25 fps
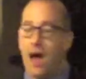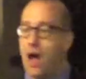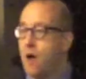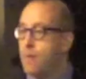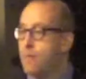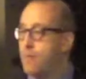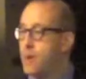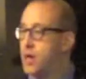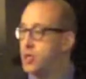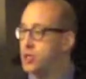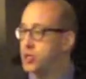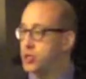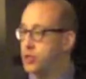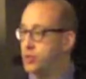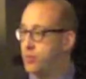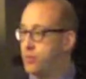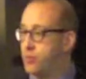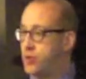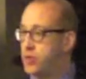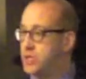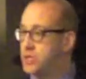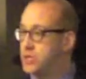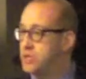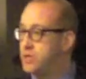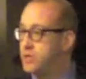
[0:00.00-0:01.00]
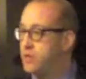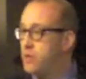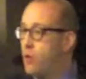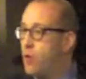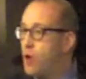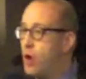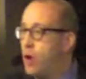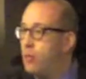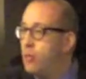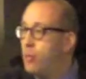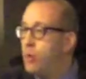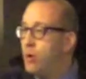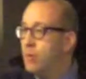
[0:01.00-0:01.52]
how much the princes of
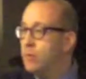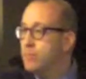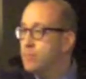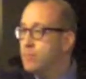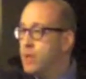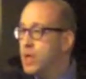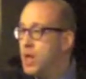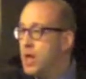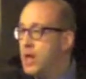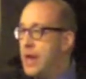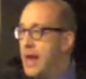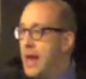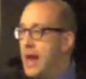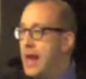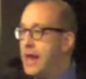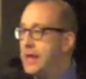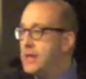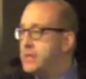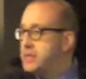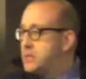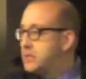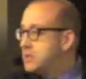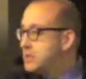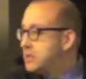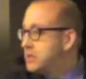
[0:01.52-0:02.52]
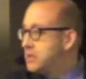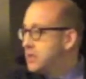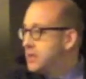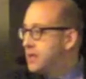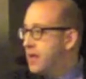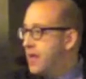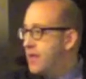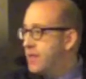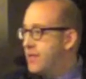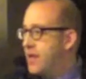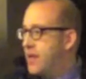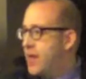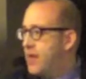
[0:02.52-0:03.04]
the royal blood ate
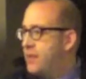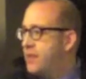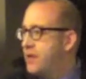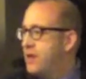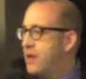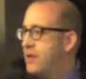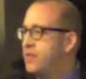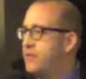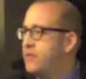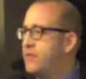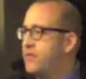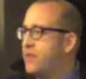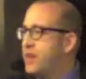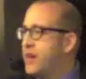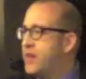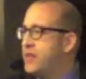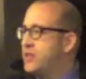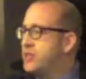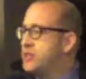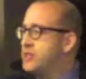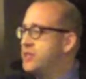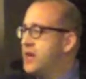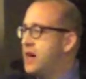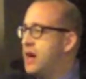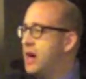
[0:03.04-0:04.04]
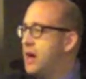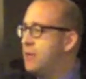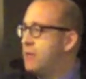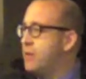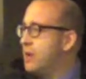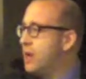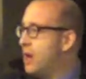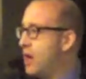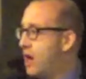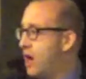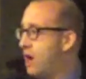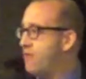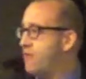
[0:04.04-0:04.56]
and the, and the, and the frais de
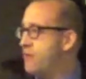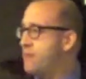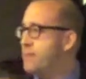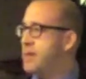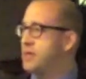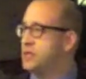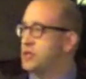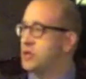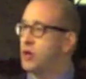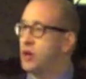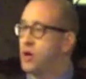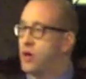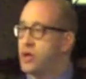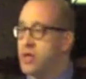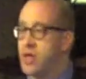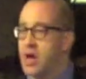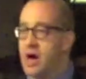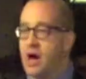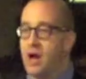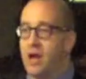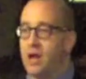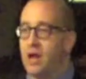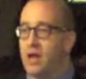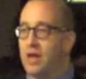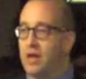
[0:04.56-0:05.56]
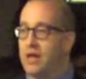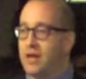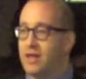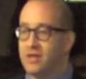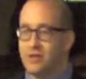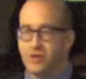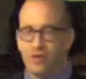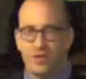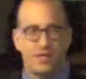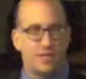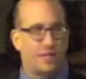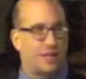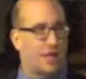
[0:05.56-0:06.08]
table of the Maison Royale.
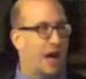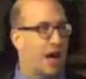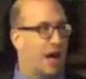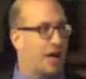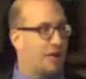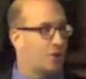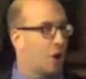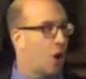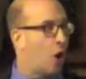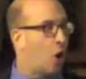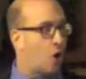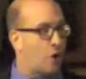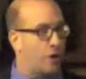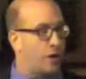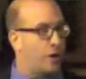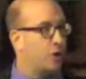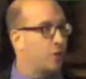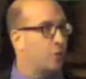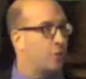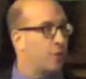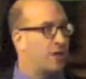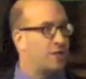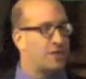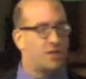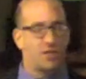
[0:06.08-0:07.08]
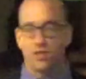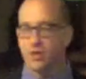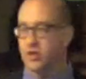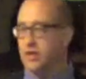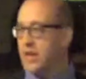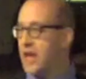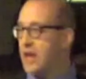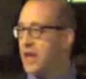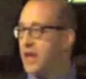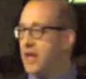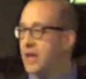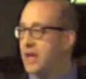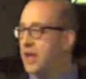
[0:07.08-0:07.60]
So these guys already are rich, and
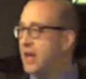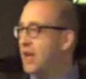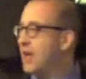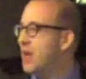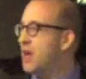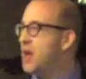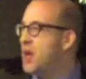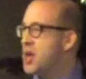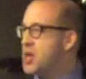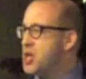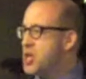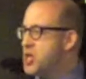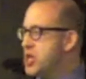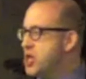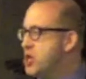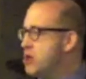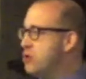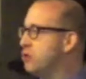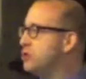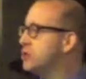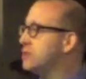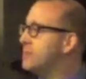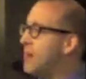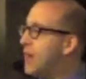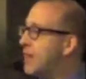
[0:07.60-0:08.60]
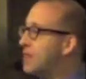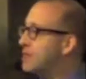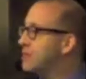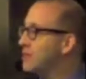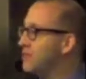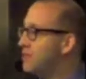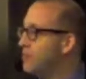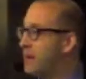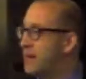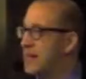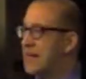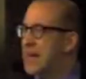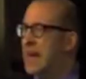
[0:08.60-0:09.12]
they're getting huge
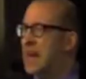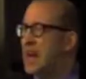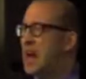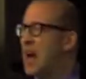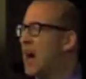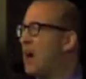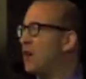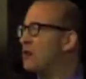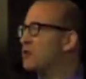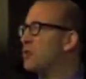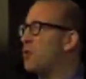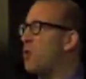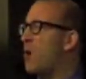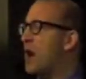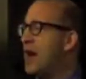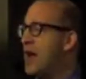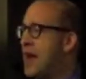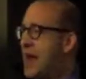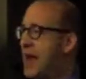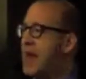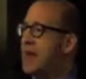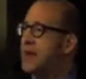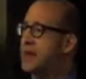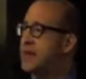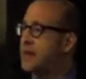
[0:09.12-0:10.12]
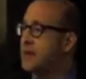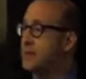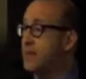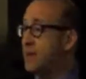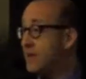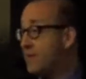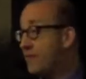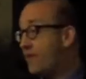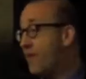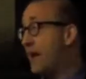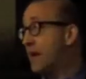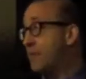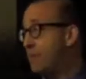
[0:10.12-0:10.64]
amounts of money, and Artois hated
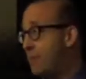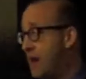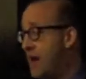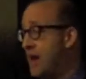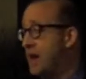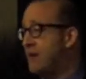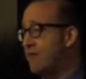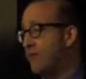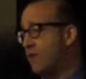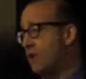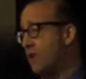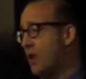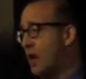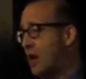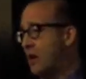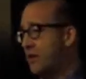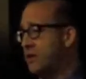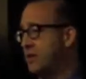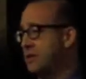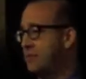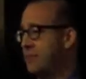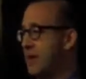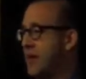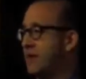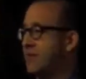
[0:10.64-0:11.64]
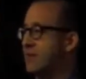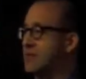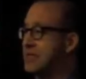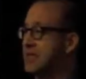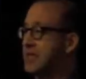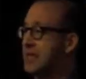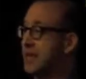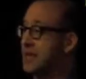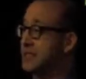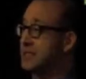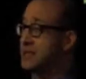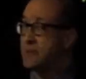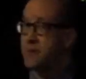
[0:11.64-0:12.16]
him, and in fact paid for a lot of these
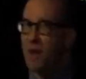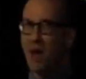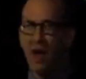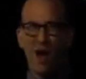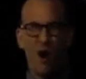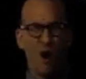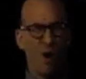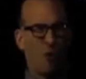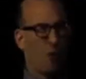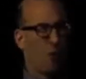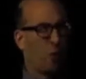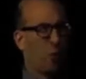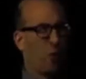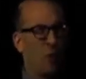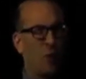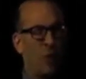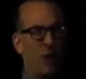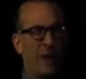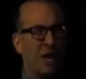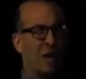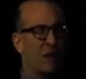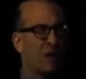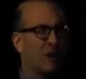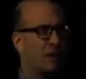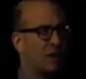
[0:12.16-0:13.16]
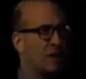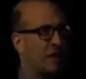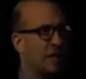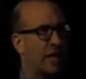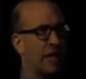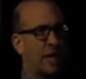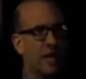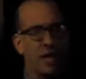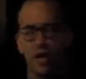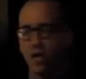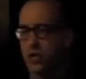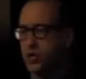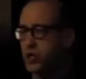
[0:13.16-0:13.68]
pamphlets against him.
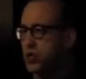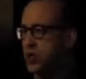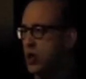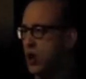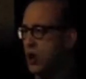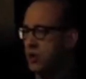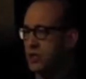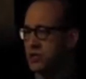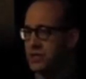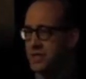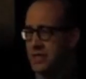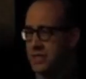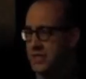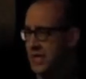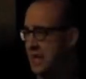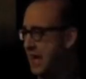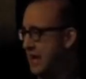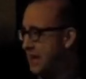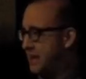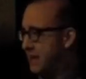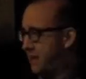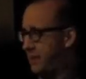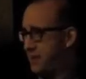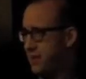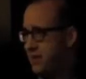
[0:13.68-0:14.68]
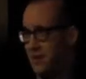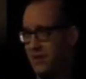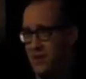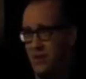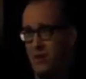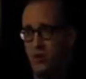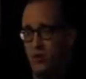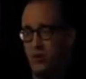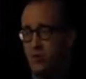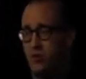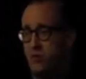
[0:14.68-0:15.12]
Weirdly, Charles X,